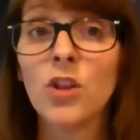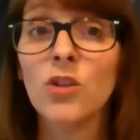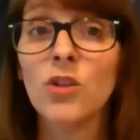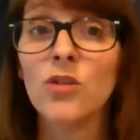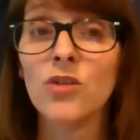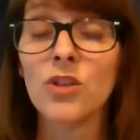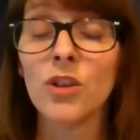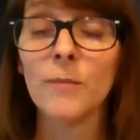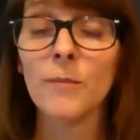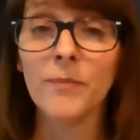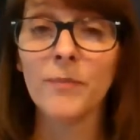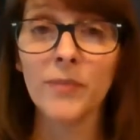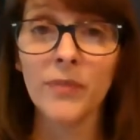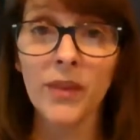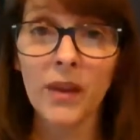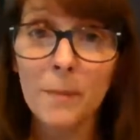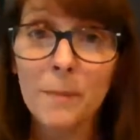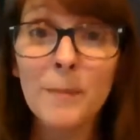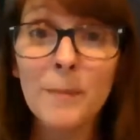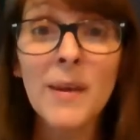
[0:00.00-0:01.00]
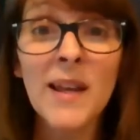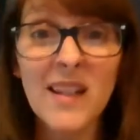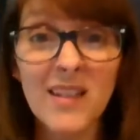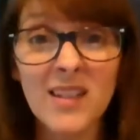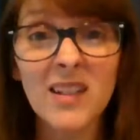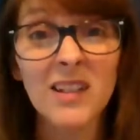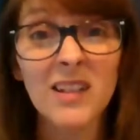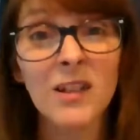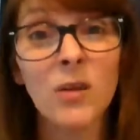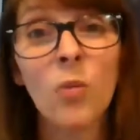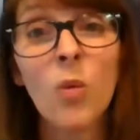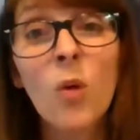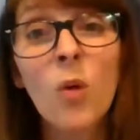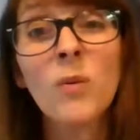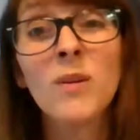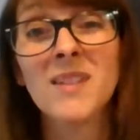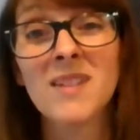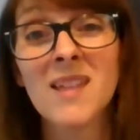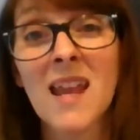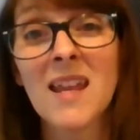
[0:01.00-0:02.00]
So basically what we're
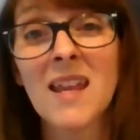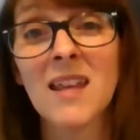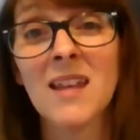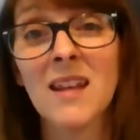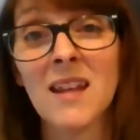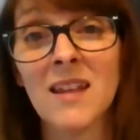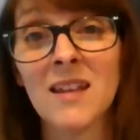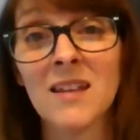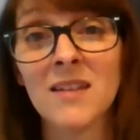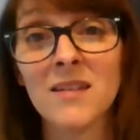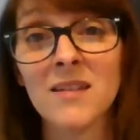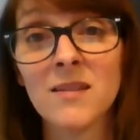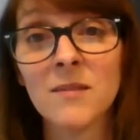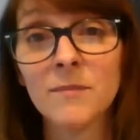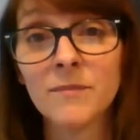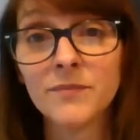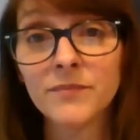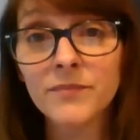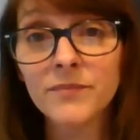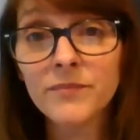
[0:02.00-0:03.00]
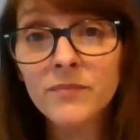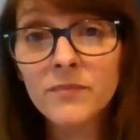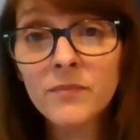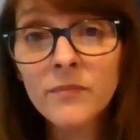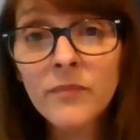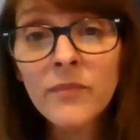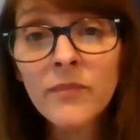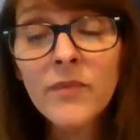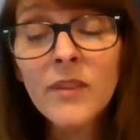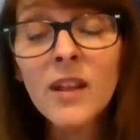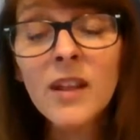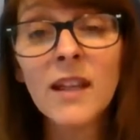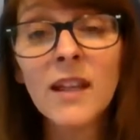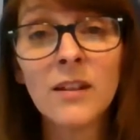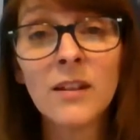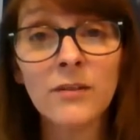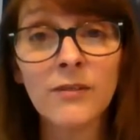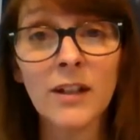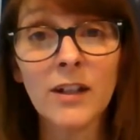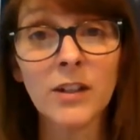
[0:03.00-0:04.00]
saying is, in
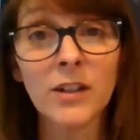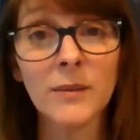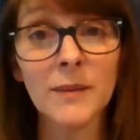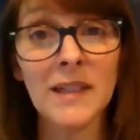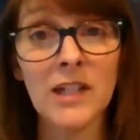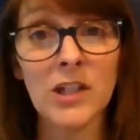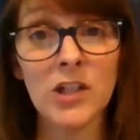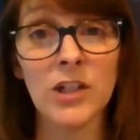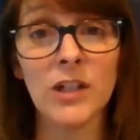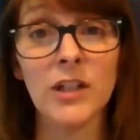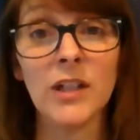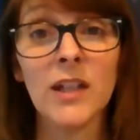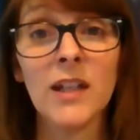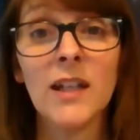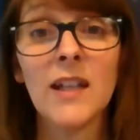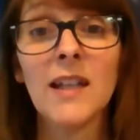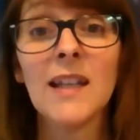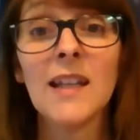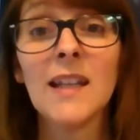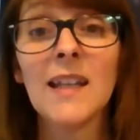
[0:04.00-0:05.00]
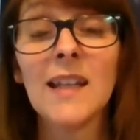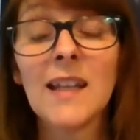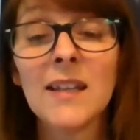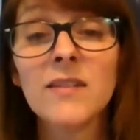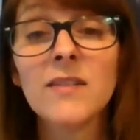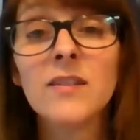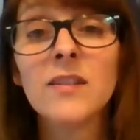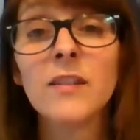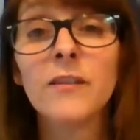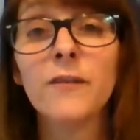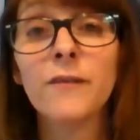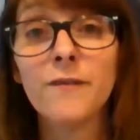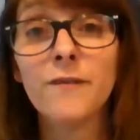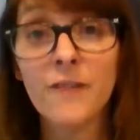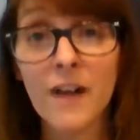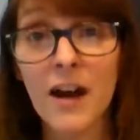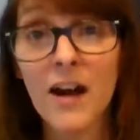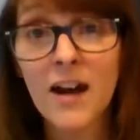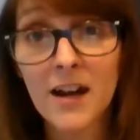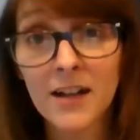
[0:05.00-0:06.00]
evaluation, is the
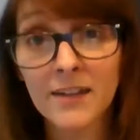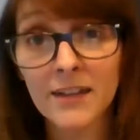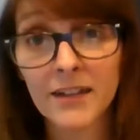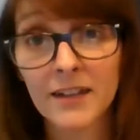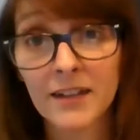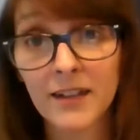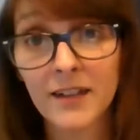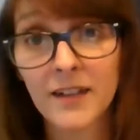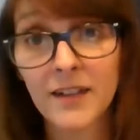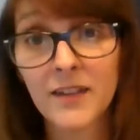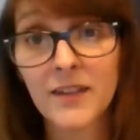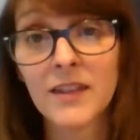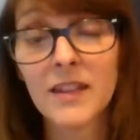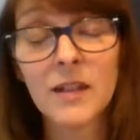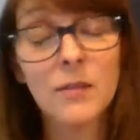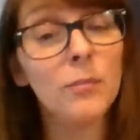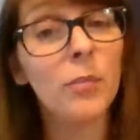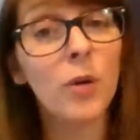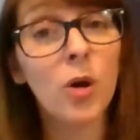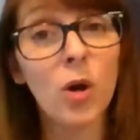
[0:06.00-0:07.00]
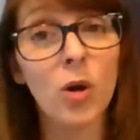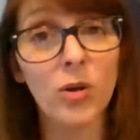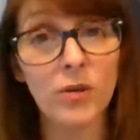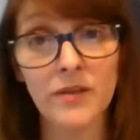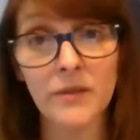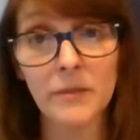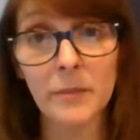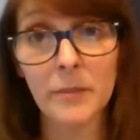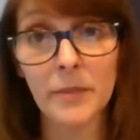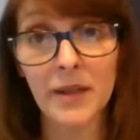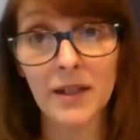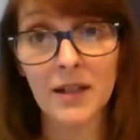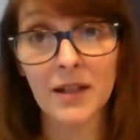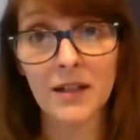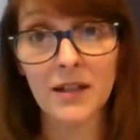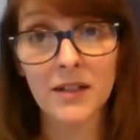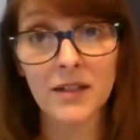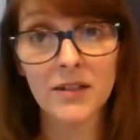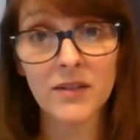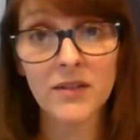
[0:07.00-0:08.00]
father the important
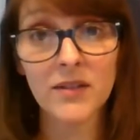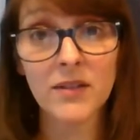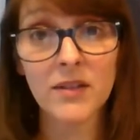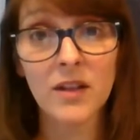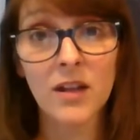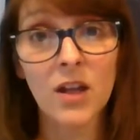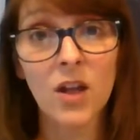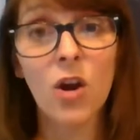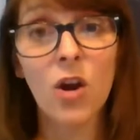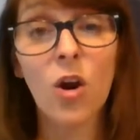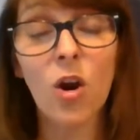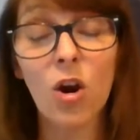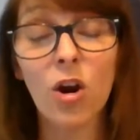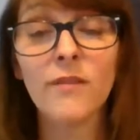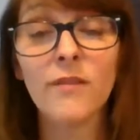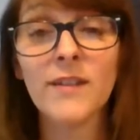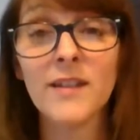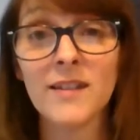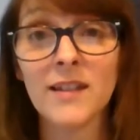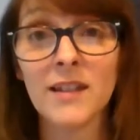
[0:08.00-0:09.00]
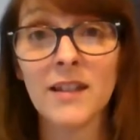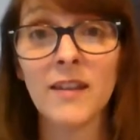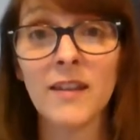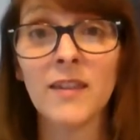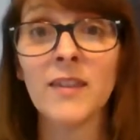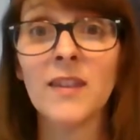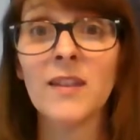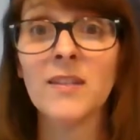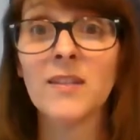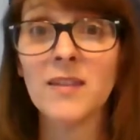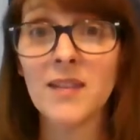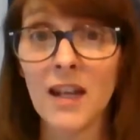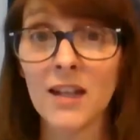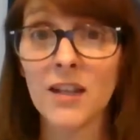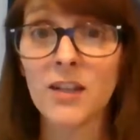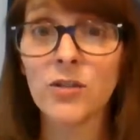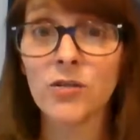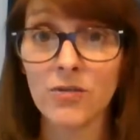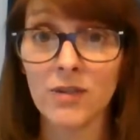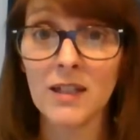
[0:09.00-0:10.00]
part, or is it the
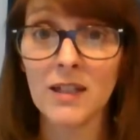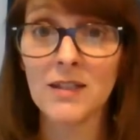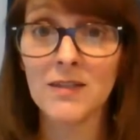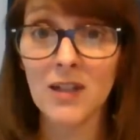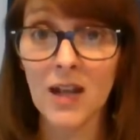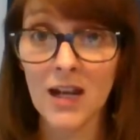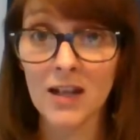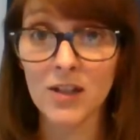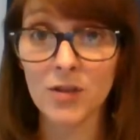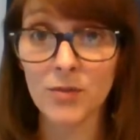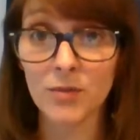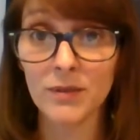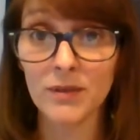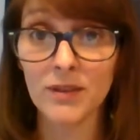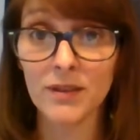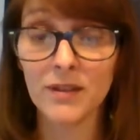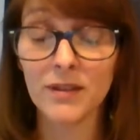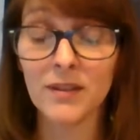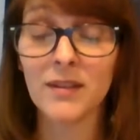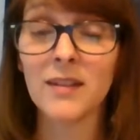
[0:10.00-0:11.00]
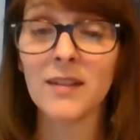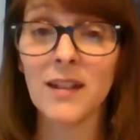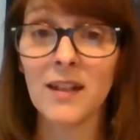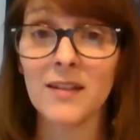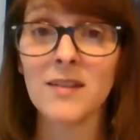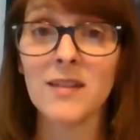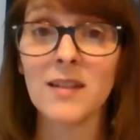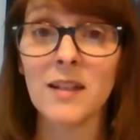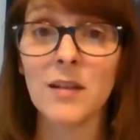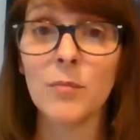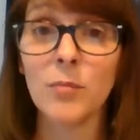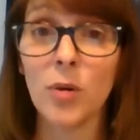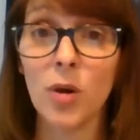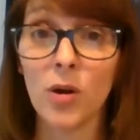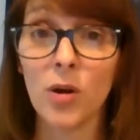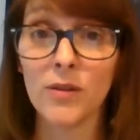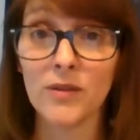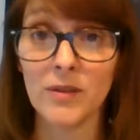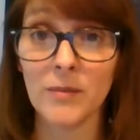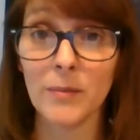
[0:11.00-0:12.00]
secondary attachment that's the
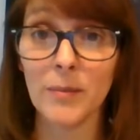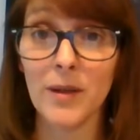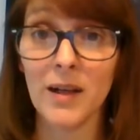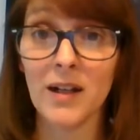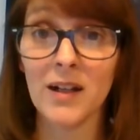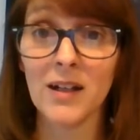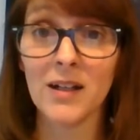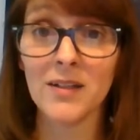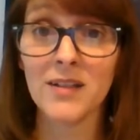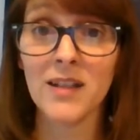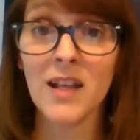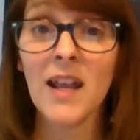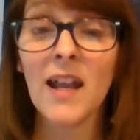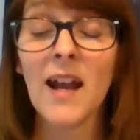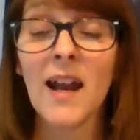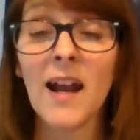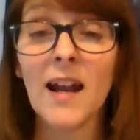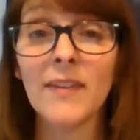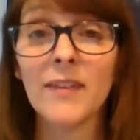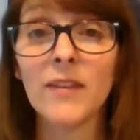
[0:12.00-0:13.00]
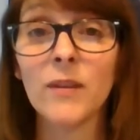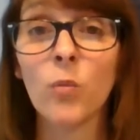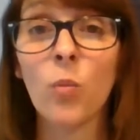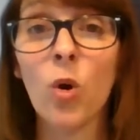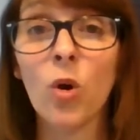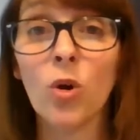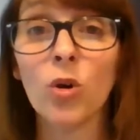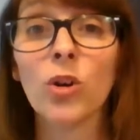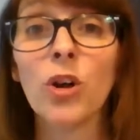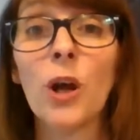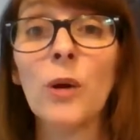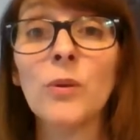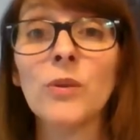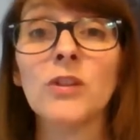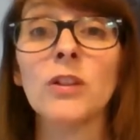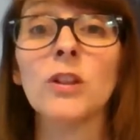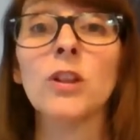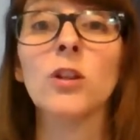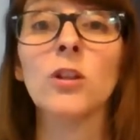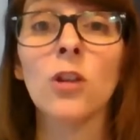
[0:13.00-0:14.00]
important part, and what goes
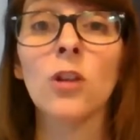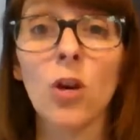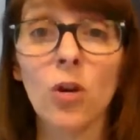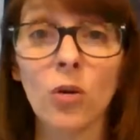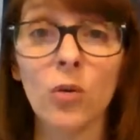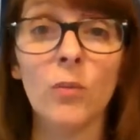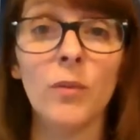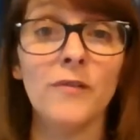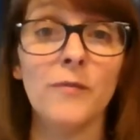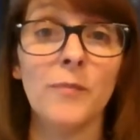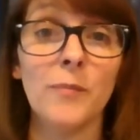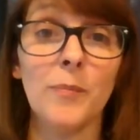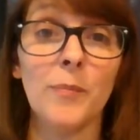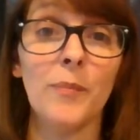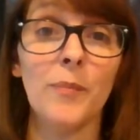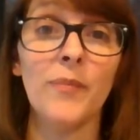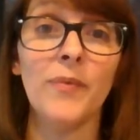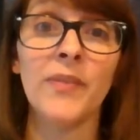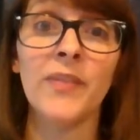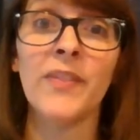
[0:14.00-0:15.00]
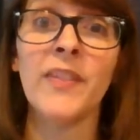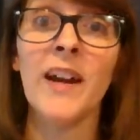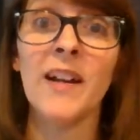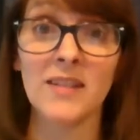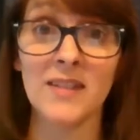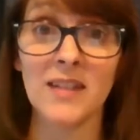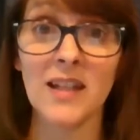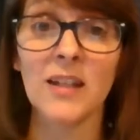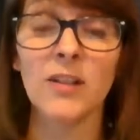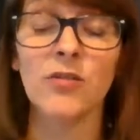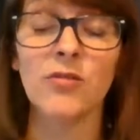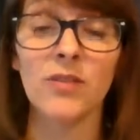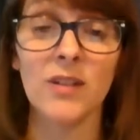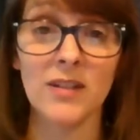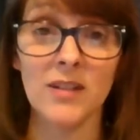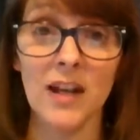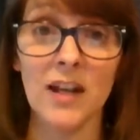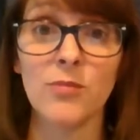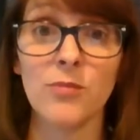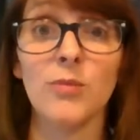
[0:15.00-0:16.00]
along with that secondary
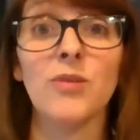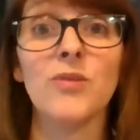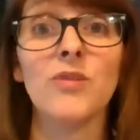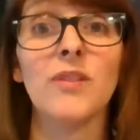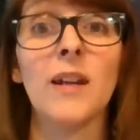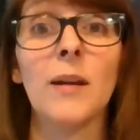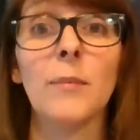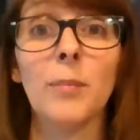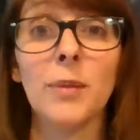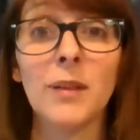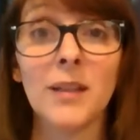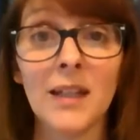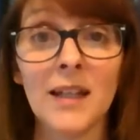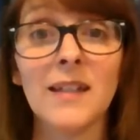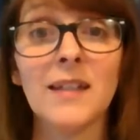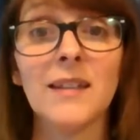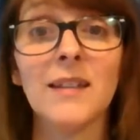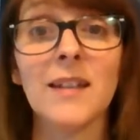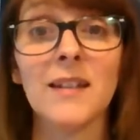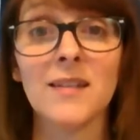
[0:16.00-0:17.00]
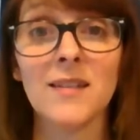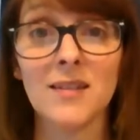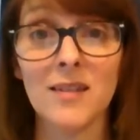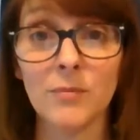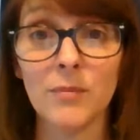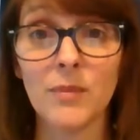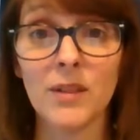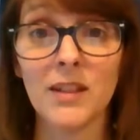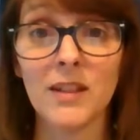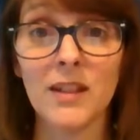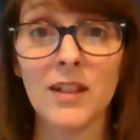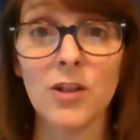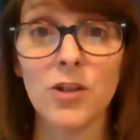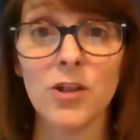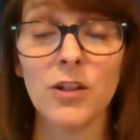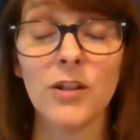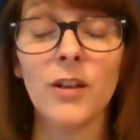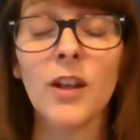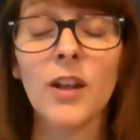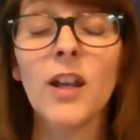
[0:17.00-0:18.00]
attachment, so that play and that
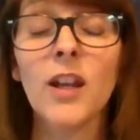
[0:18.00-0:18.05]
stimulation?